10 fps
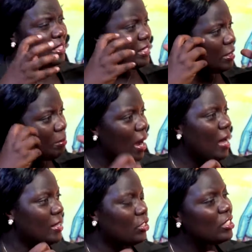this in
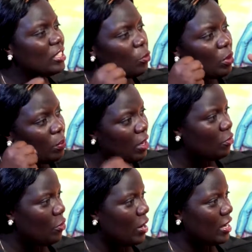mind, just like we plan
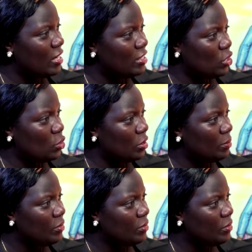for organization,